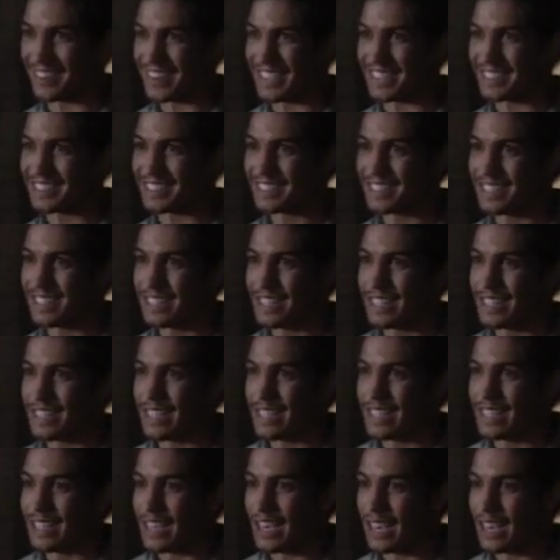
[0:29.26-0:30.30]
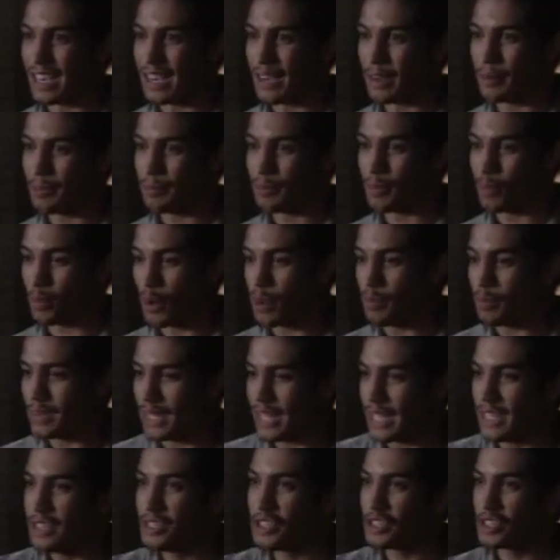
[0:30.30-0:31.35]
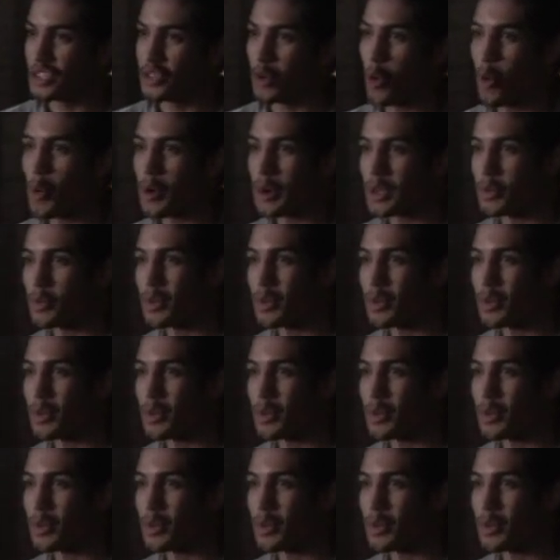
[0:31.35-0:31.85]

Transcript: Dating a demon. So yeah, so but it's going good.